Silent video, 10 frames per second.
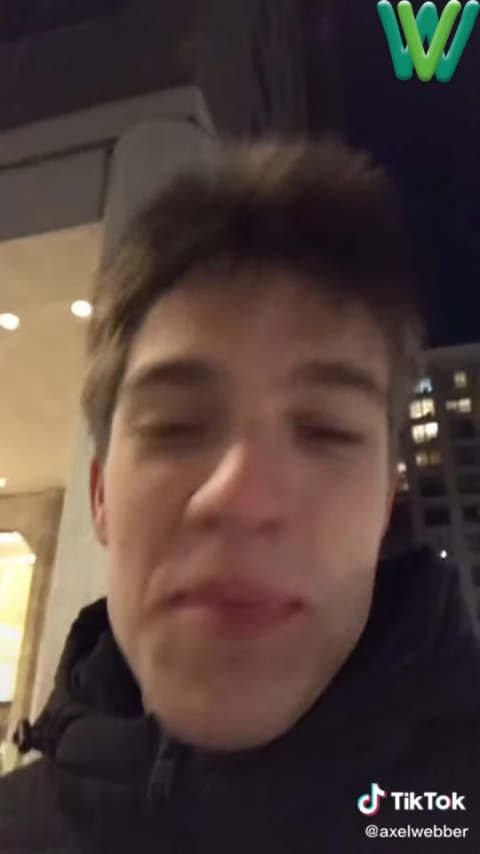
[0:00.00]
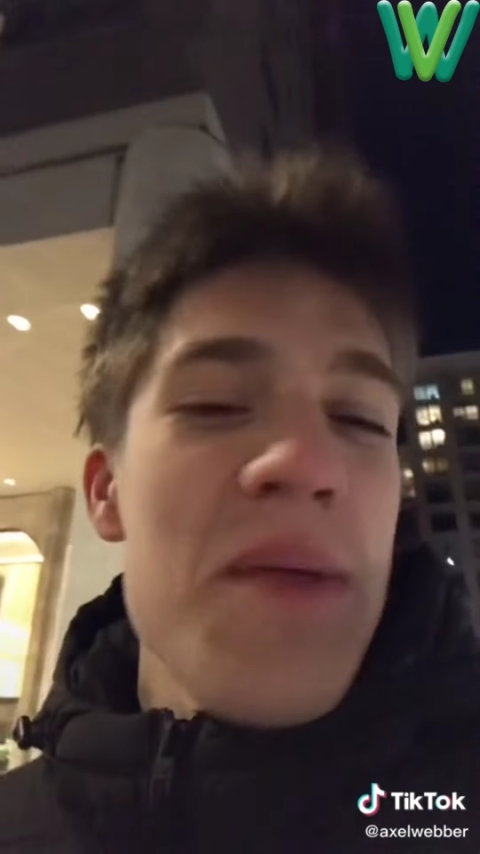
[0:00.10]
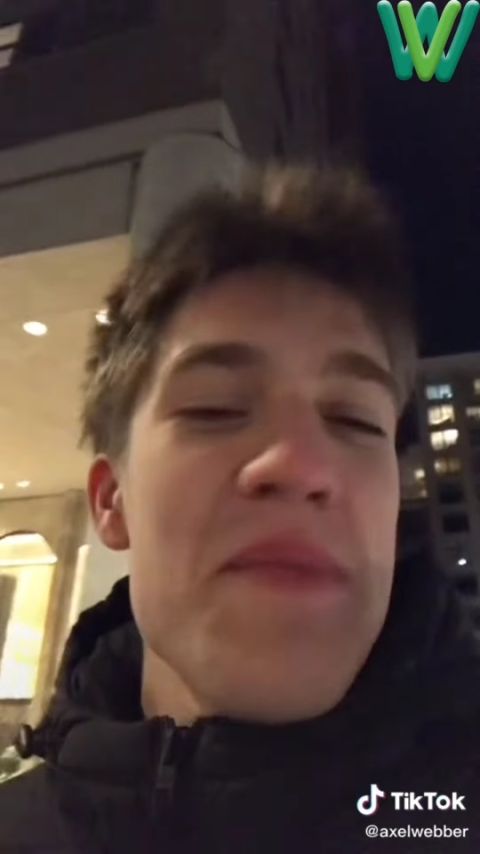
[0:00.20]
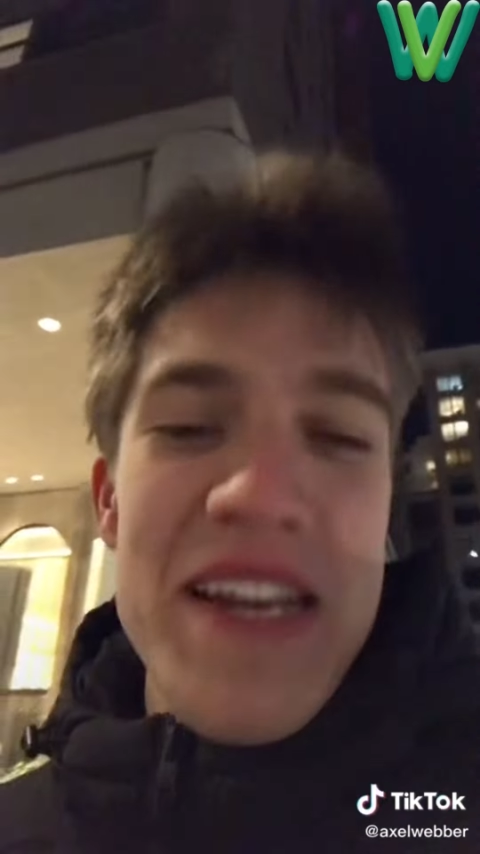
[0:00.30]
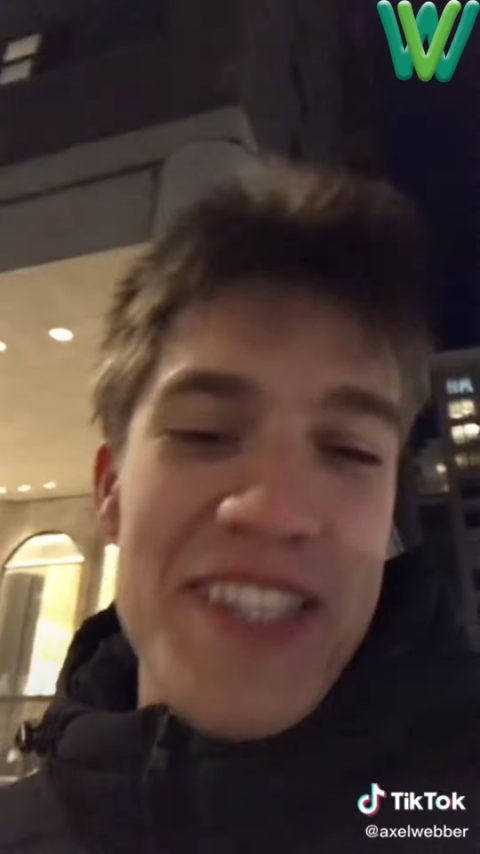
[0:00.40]

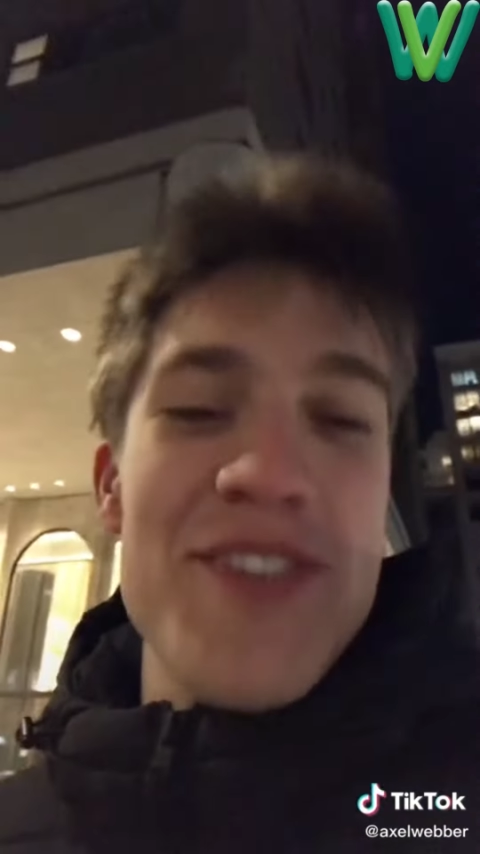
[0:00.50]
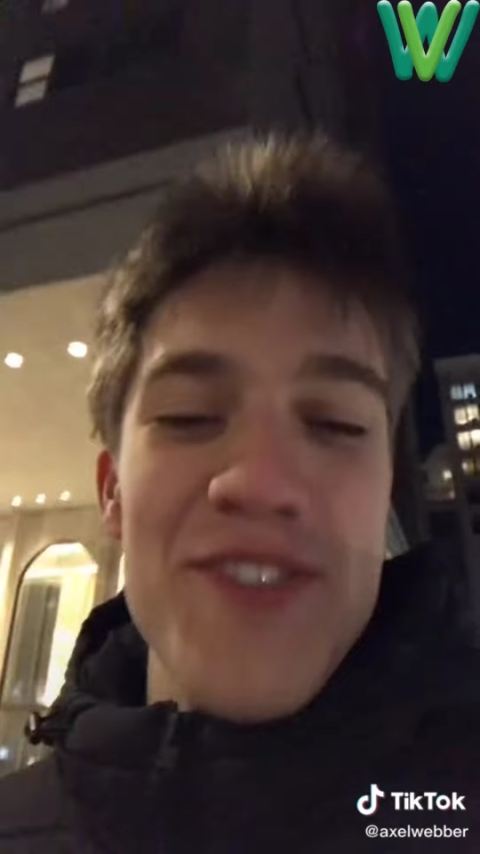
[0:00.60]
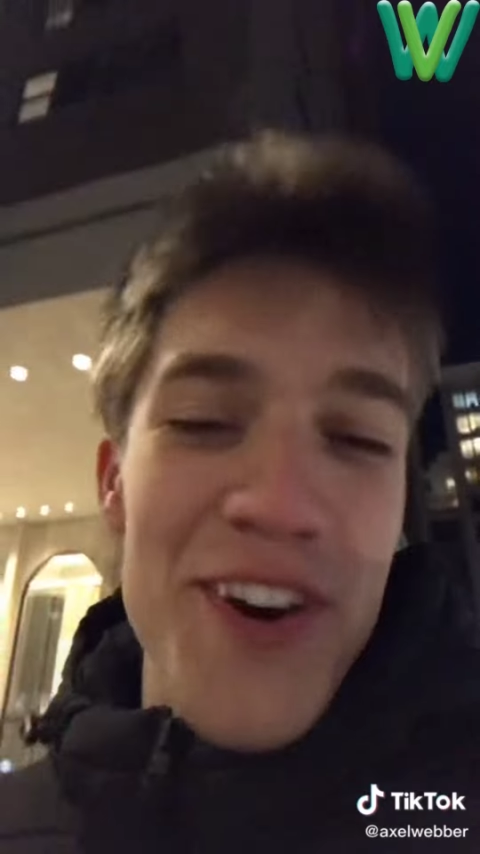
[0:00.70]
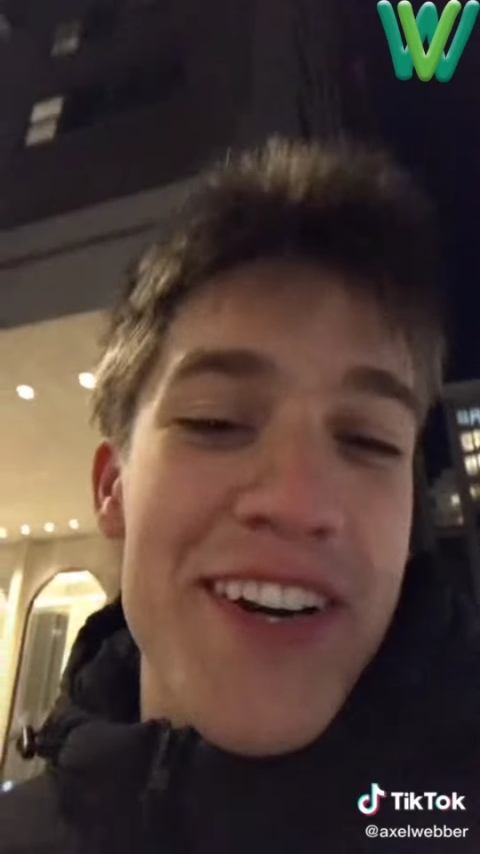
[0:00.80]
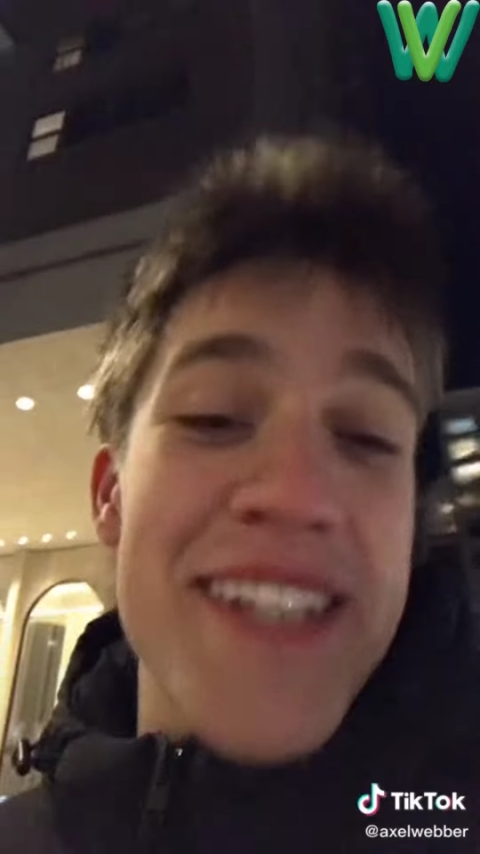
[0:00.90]
But I mean, it's
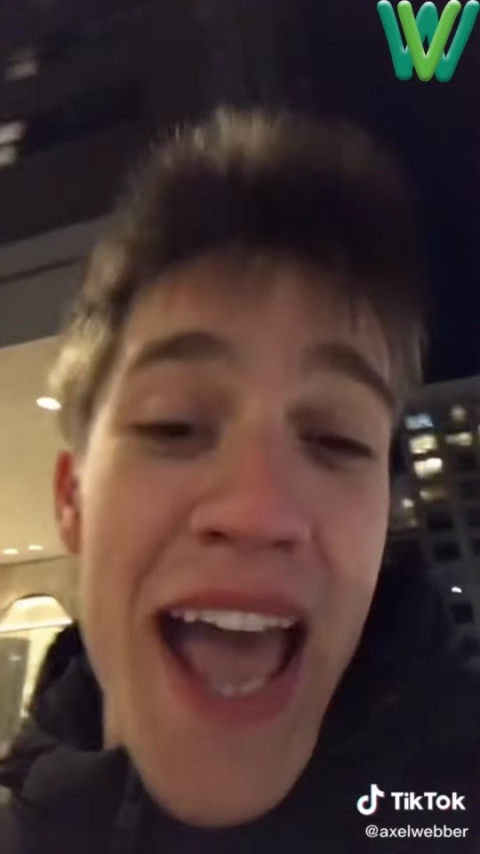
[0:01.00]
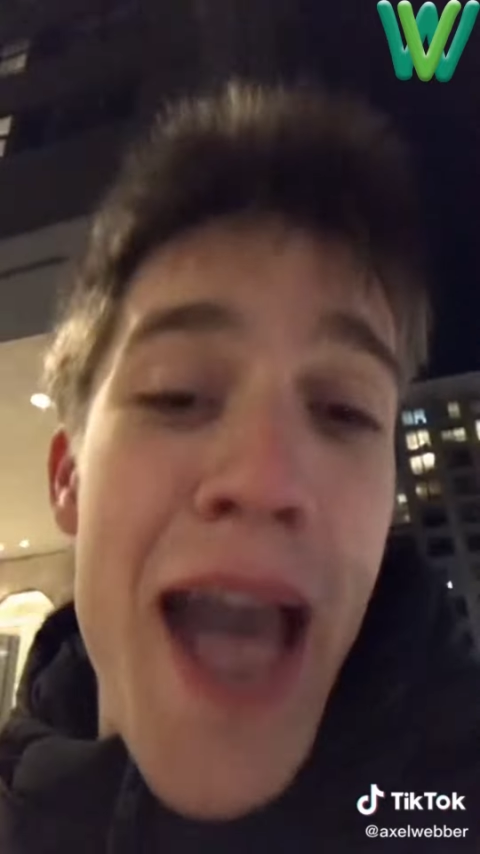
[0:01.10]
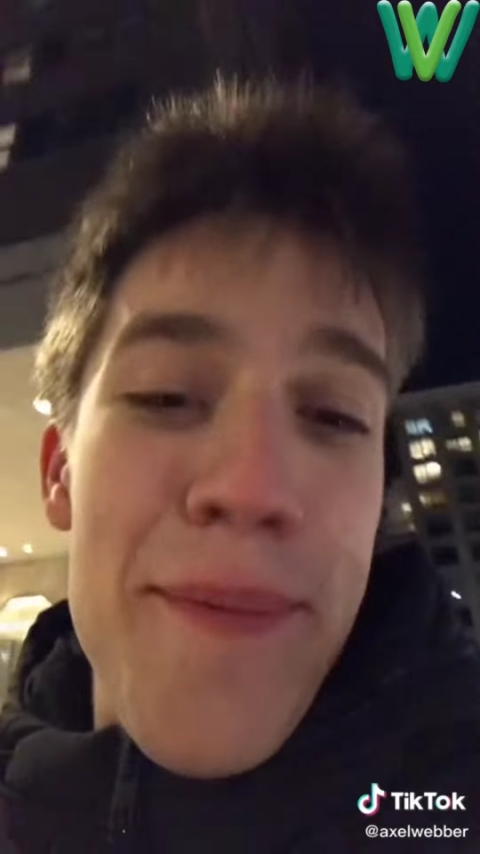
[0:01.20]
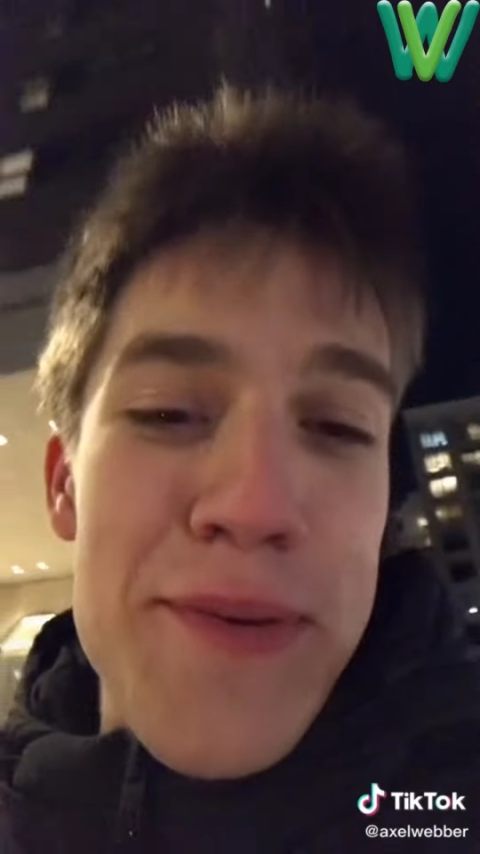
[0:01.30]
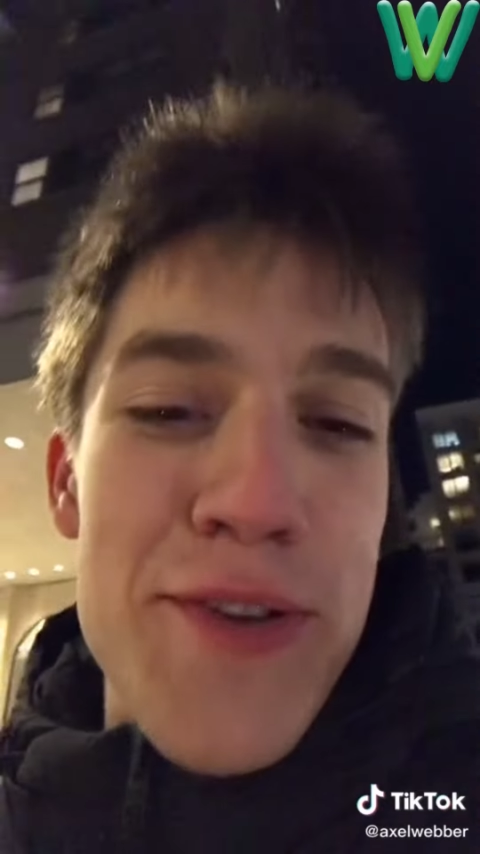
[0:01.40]
New York
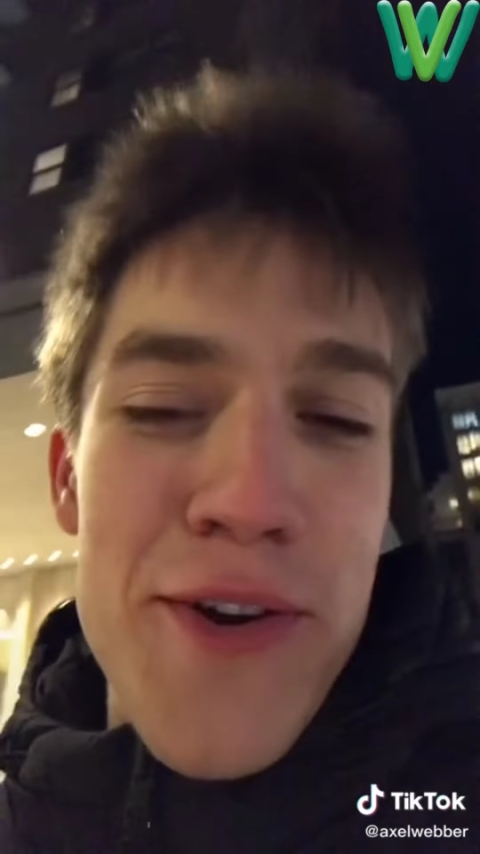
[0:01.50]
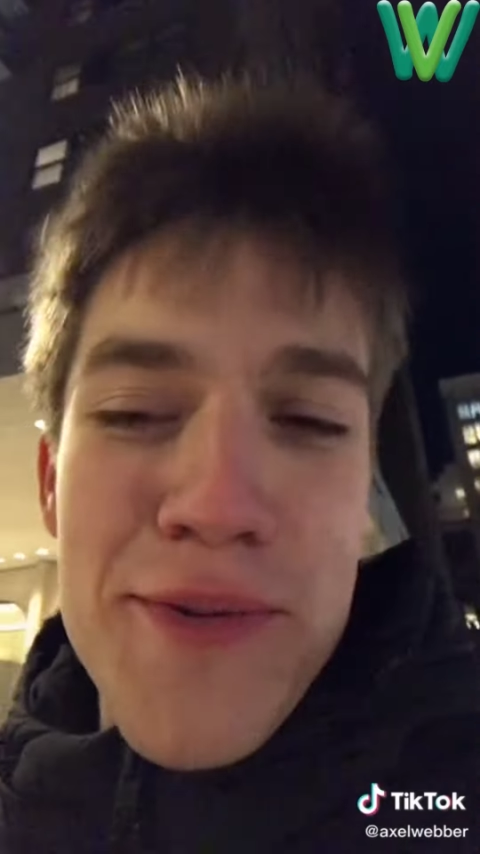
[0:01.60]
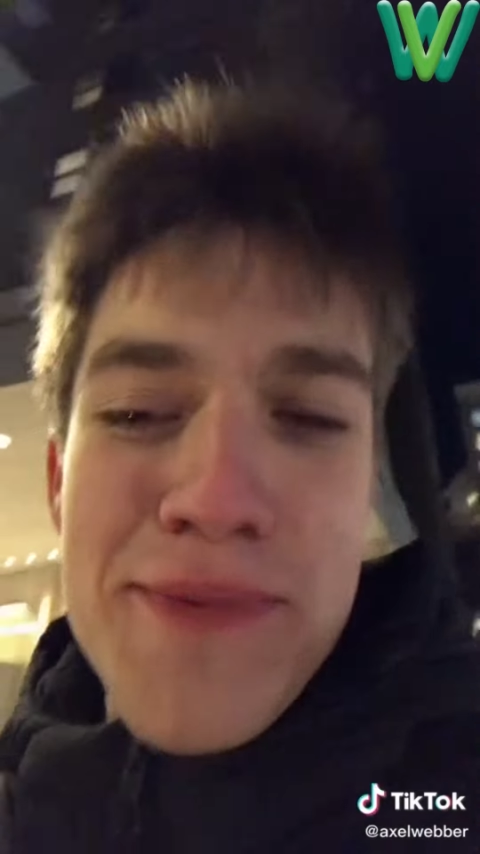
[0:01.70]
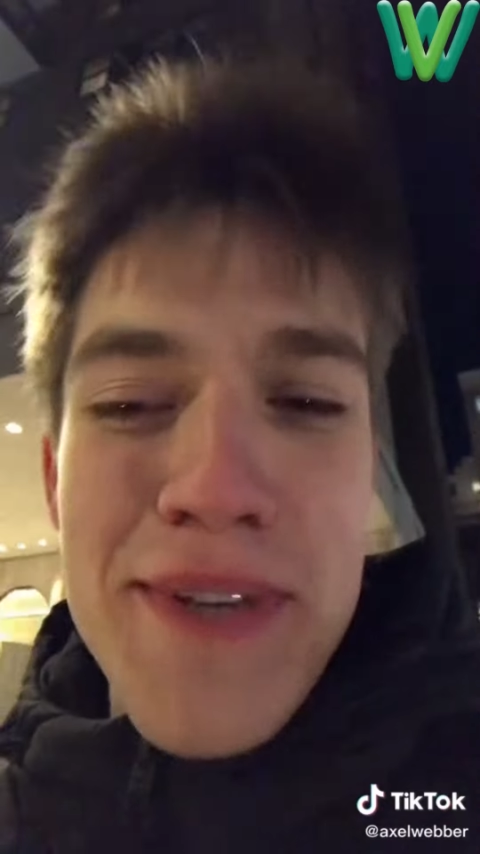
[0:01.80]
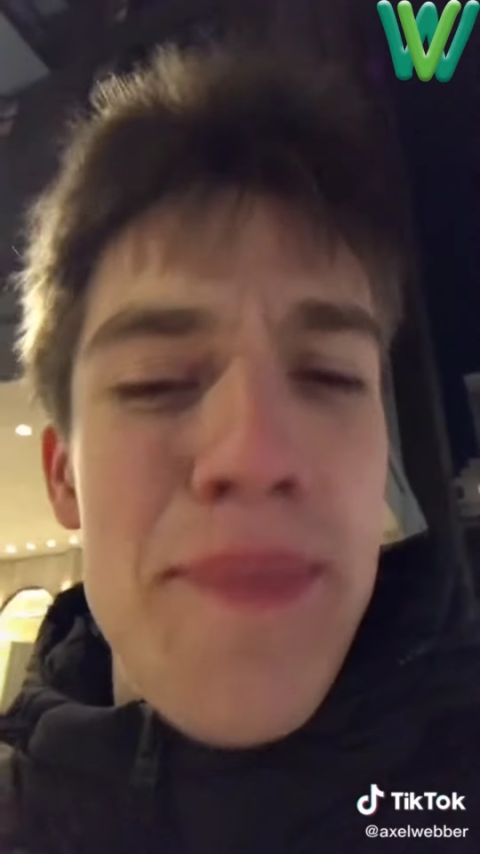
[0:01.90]
tap,
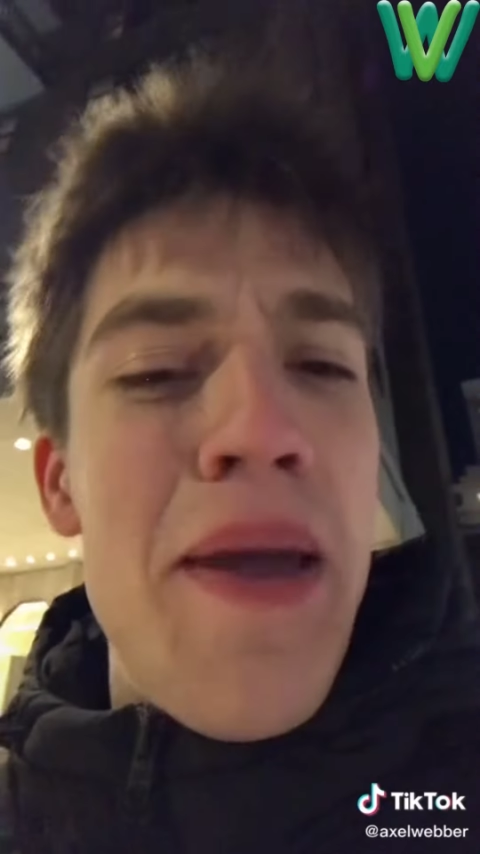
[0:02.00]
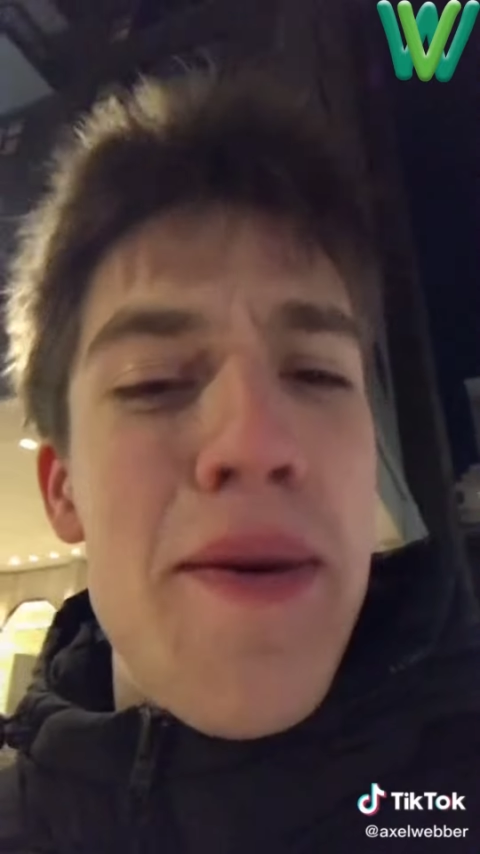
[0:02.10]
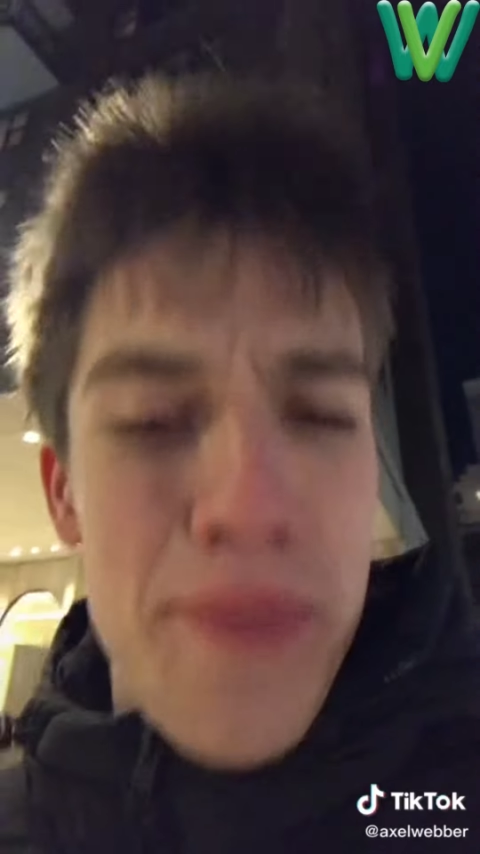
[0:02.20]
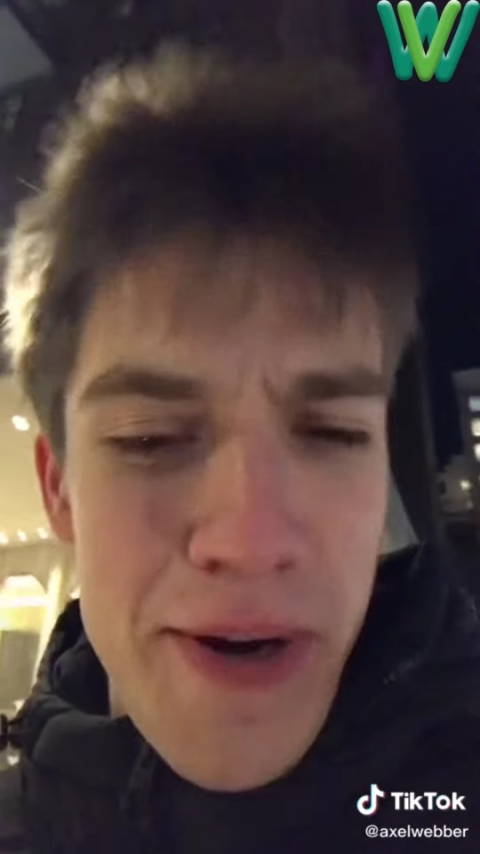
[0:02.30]
so you pay a